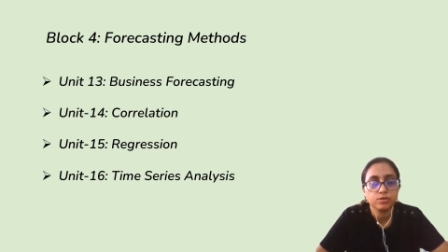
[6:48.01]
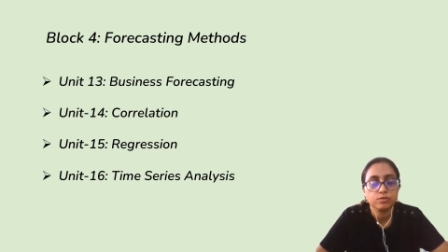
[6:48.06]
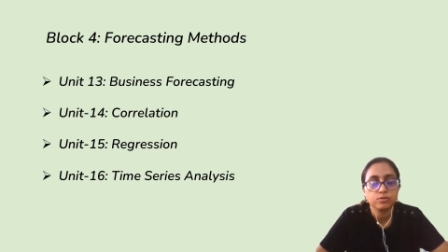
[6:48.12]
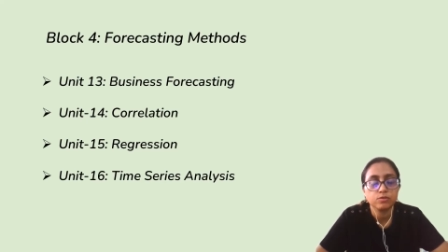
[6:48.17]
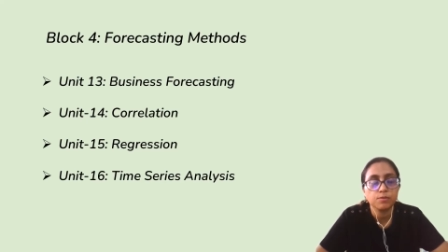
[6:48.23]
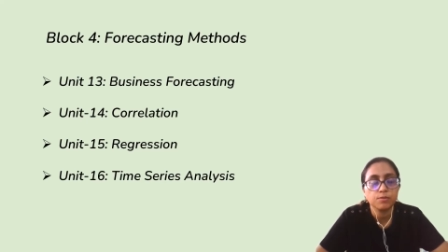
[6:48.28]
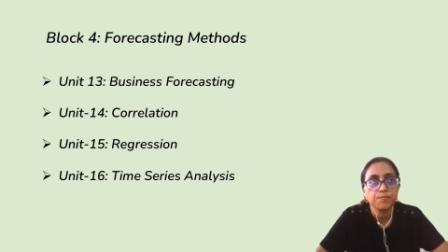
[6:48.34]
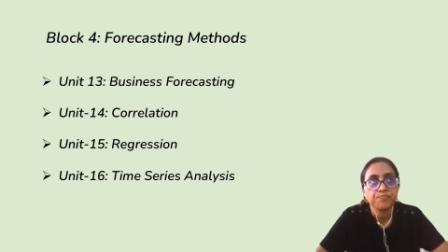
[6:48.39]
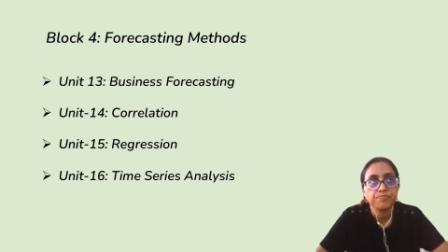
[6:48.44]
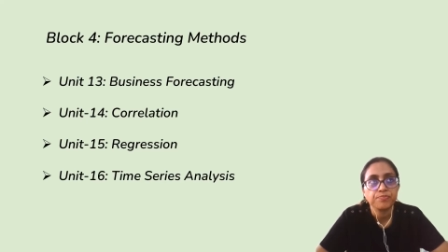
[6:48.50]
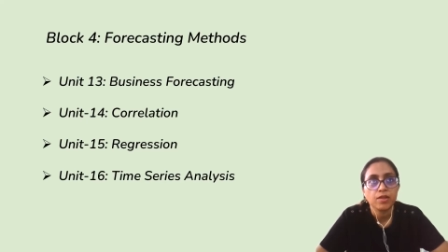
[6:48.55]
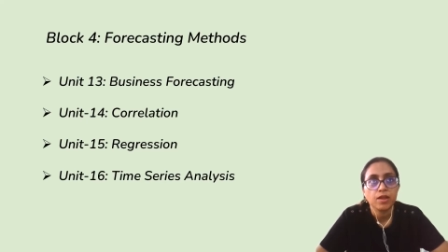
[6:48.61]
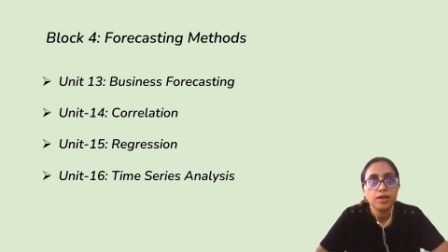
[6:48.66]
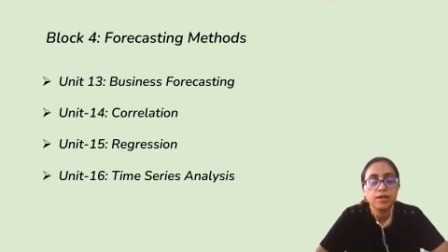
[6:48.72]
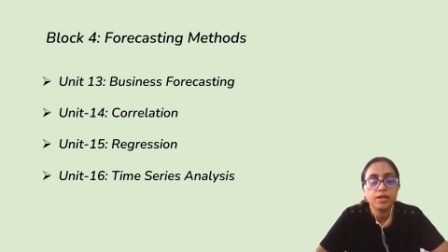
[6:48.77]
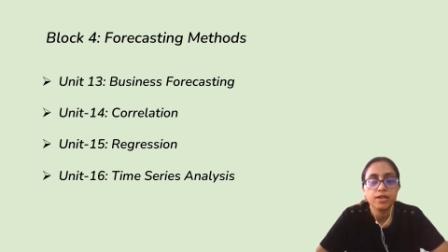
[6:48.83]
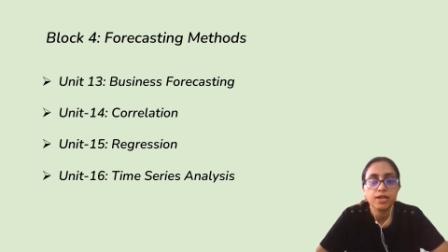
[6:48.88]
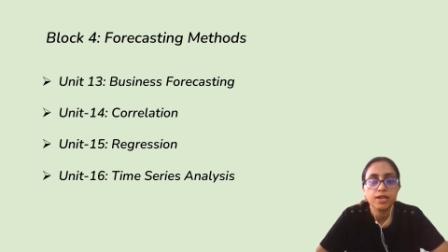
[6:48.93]
So
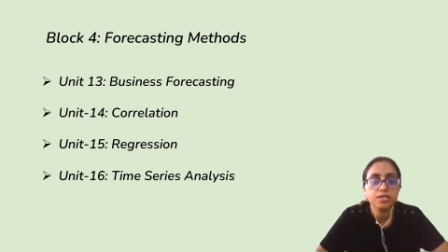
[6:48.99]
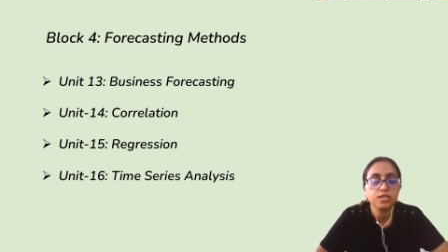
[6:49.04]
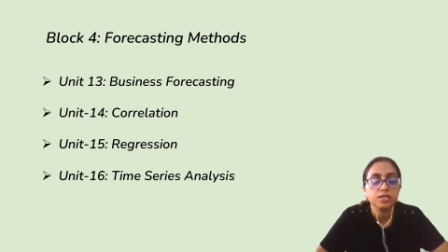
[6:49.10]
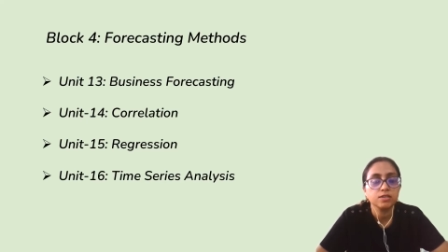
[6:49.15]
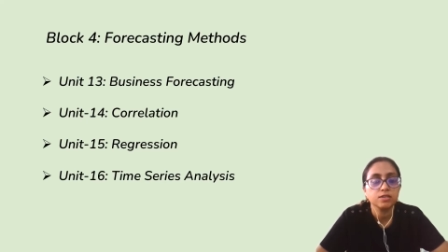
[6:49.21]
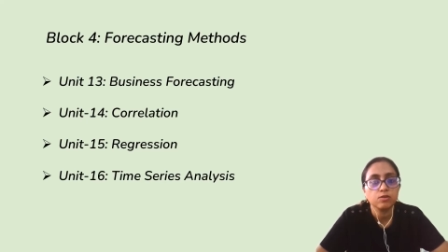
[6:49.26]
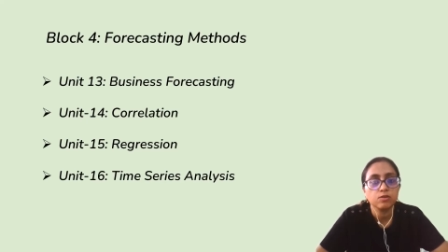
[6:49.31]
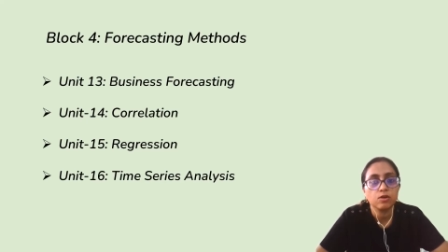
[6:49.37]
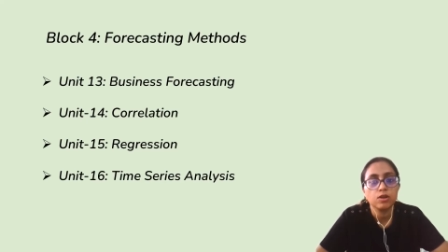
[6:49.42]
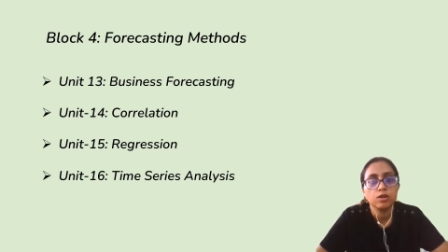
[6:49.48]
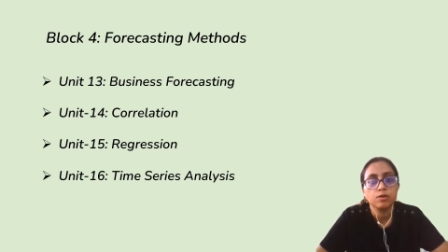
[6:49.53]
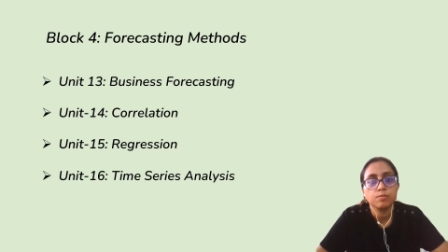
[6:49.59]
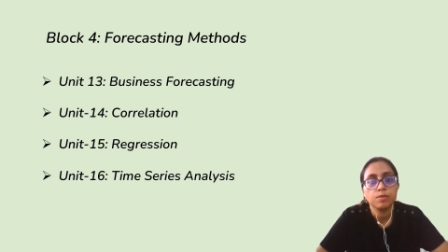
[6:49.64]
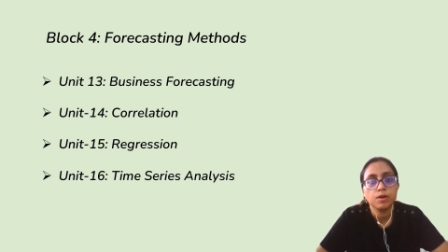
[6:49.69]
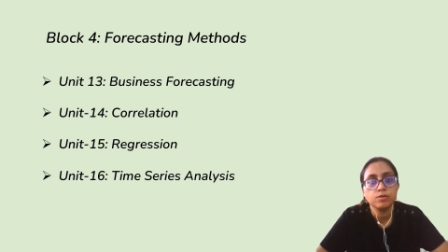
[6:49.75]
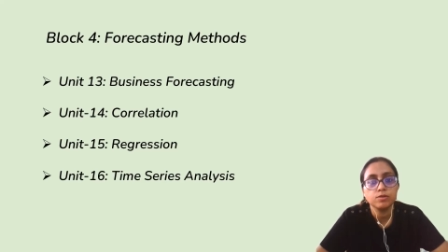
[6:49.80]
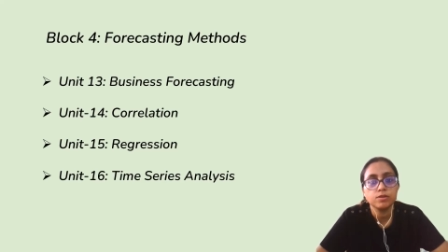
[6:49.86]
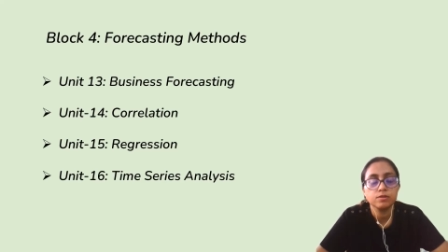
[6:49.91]
regression is all
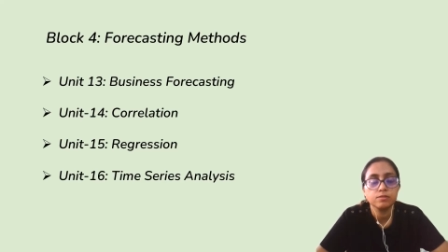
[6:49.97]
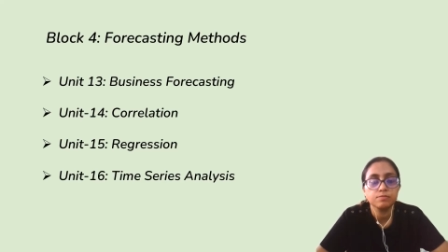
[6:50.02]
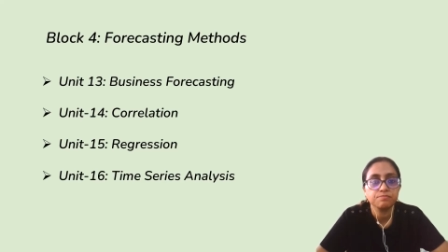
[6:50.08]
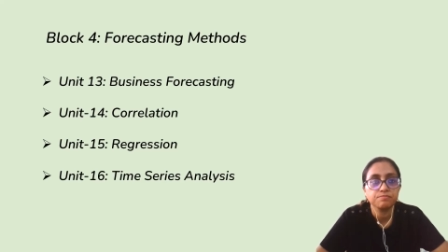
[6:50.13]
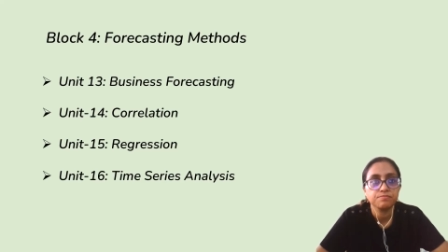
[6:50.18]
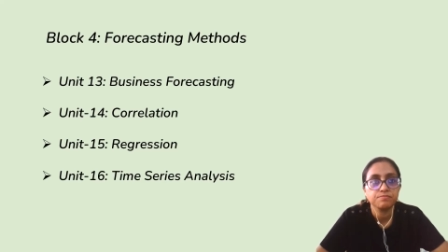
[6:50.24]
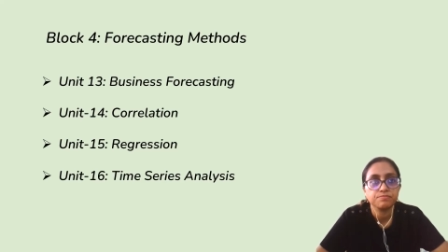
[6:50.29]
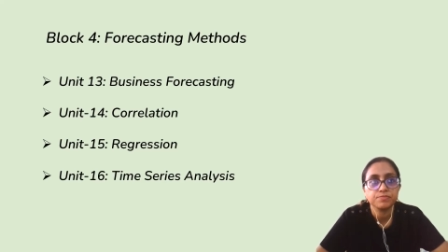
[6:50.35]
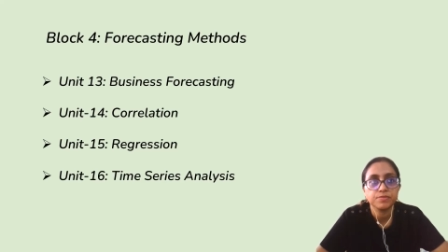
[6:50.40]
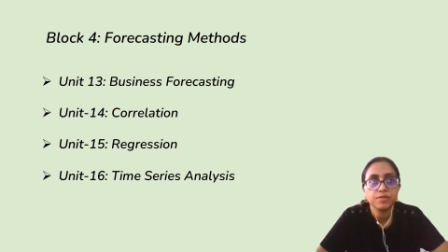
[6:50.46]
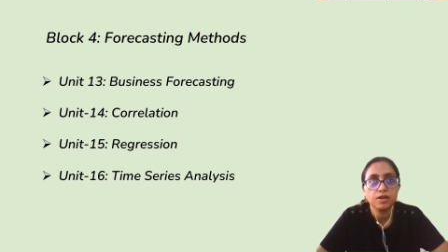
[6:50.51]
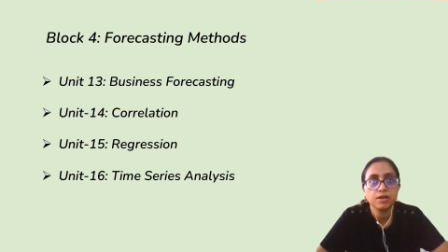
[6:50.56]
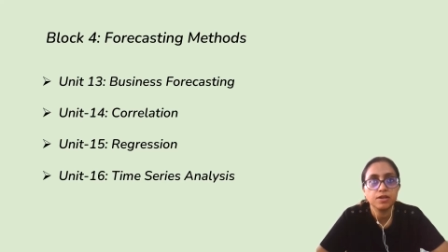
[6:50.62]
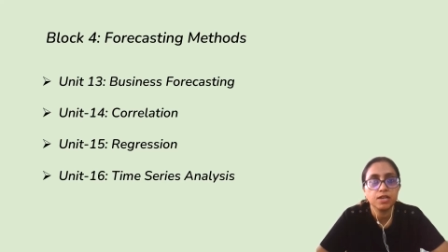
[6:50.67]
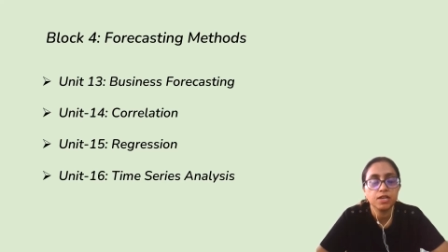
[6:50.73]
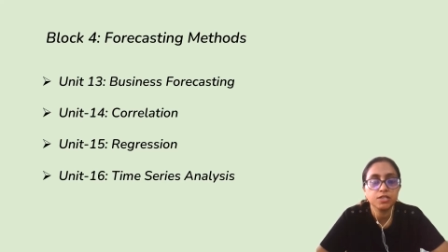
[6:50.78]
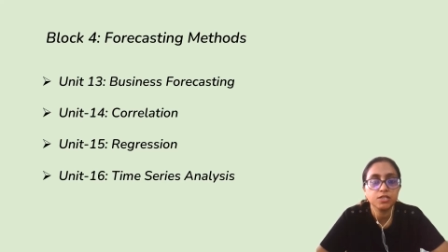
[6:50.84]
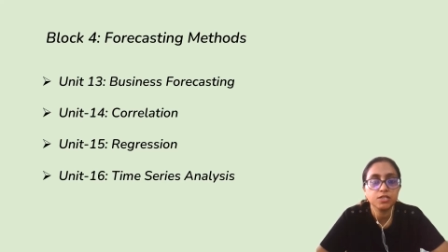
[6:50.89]
about the
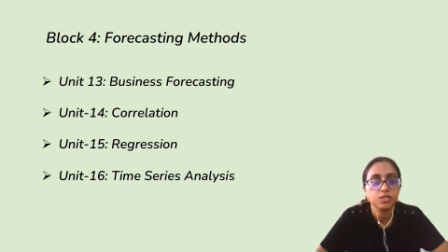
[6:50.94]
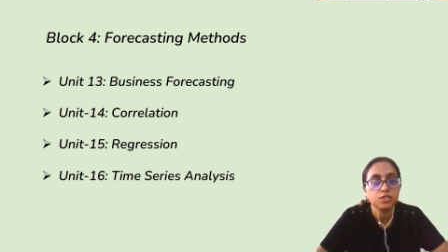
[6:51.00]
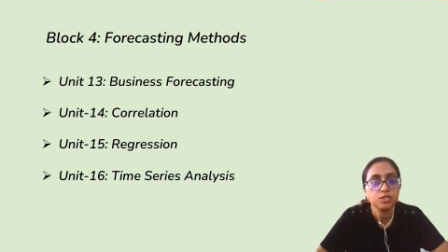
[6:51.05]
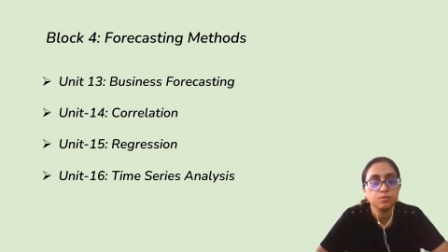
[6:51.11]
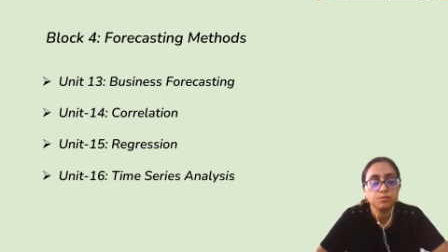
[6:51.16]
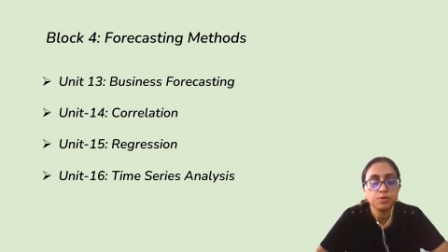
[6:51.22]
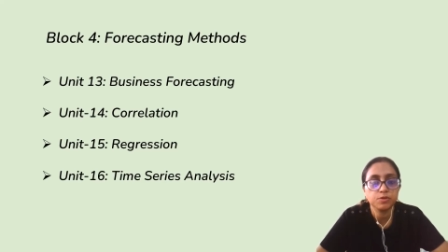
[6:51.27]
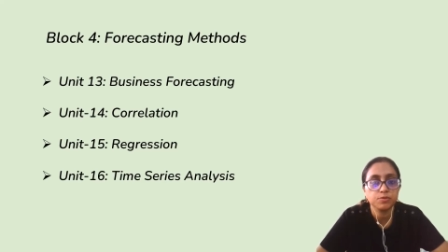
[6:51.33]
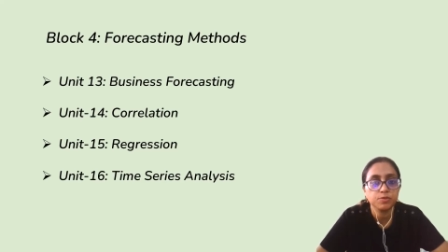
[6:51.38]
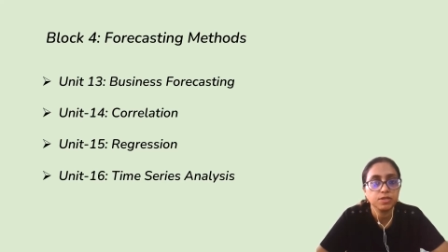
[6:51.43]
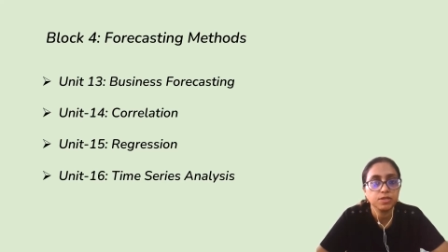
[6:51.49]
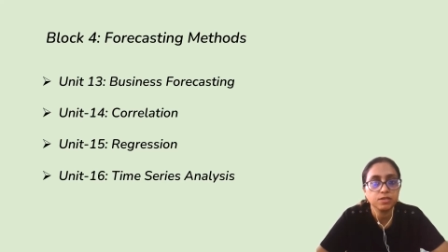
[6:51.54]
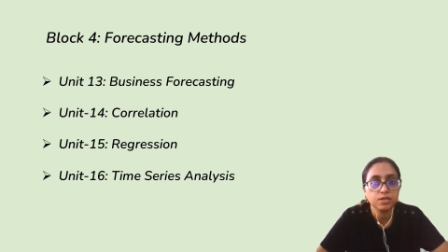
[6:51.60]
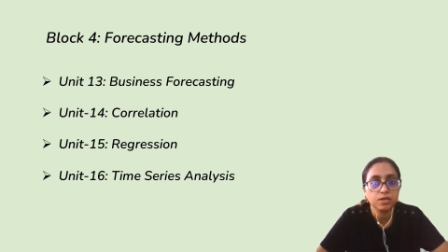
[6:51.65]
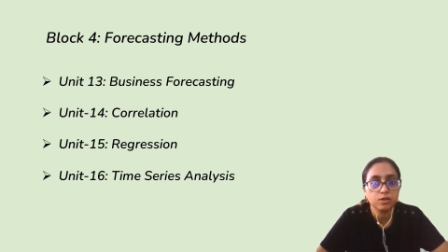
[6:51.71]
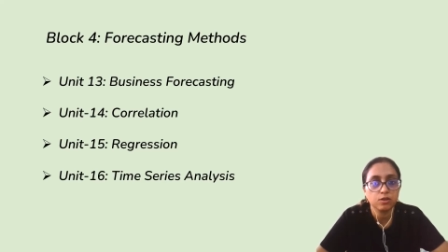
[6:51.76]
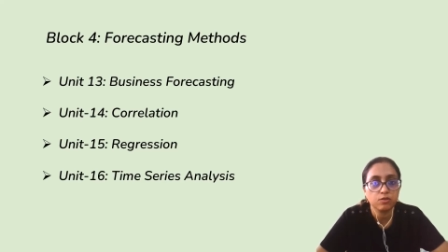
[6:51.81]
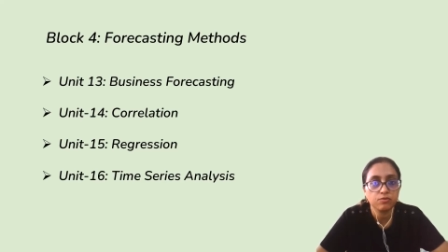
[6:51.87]
relationship between the
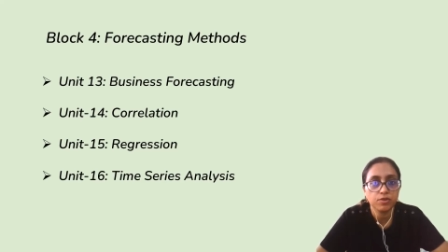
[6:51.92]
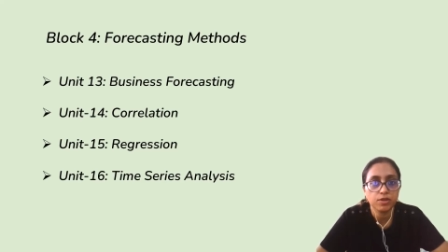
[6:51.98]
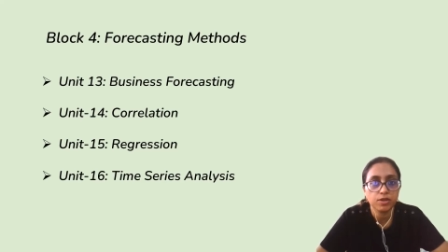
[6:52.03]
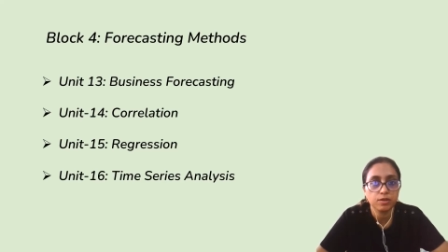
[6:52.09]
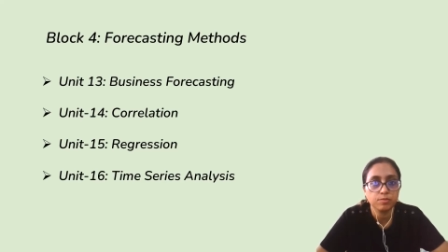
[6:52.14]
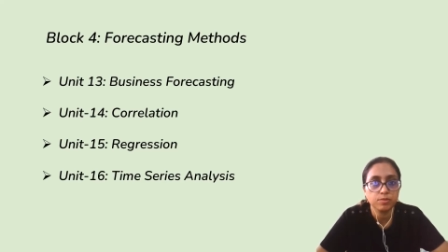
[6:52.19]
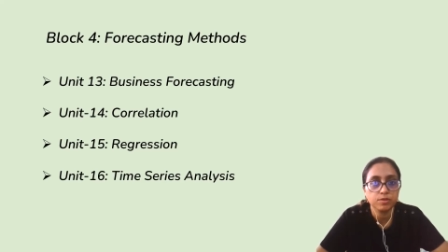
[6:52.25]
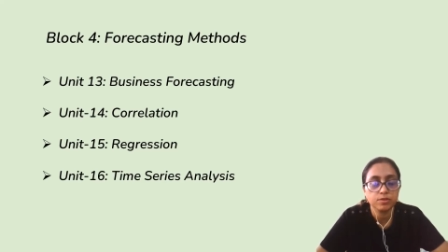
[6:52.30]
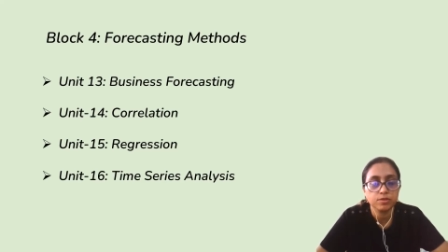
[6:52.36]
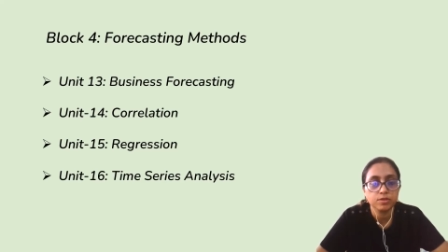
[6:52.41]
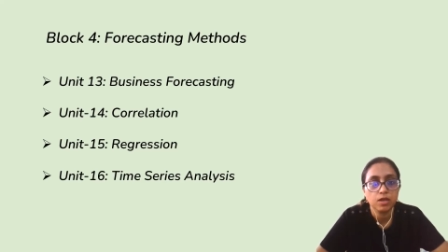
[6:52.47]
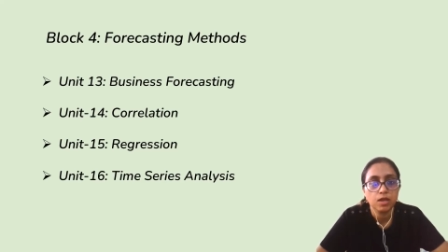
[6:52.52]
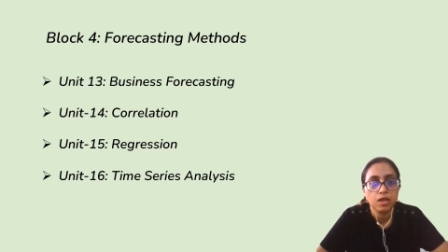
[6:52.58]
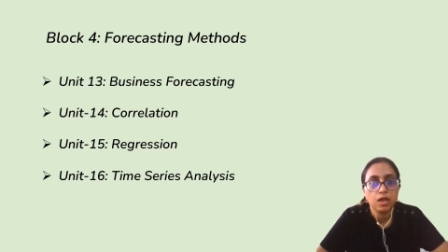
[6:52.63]
set of variables.